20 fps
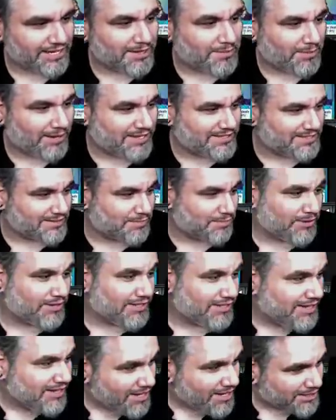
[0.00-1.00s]
Psionic us... Blast is pretty.
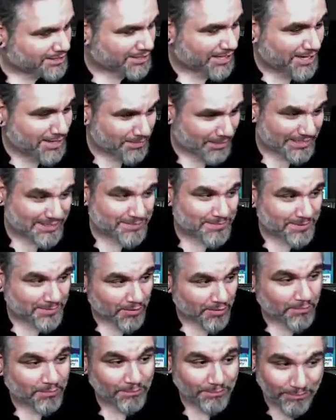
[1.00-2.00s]
Le Psionic Blast has
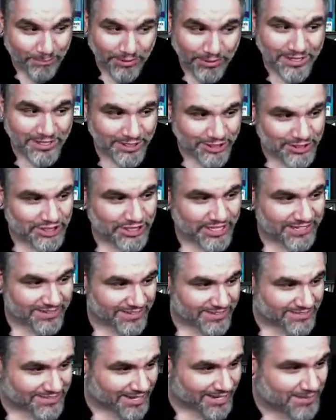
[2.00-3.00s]
been pretty legit in
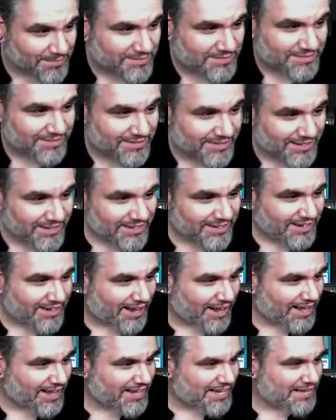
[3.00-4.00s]
these games.
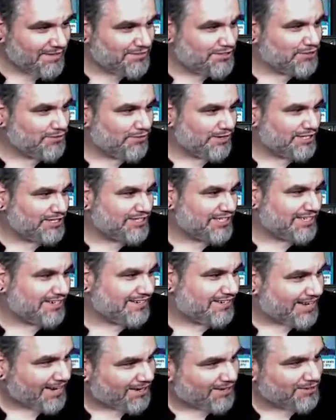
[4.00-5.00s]
Yeah. Uh, it gives you reach in a
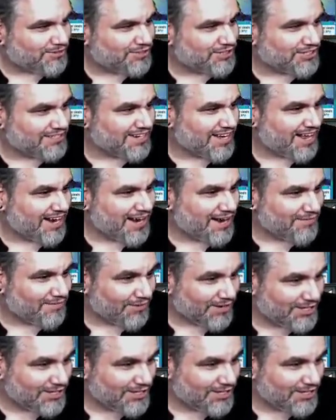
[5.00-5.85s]
deck you should not have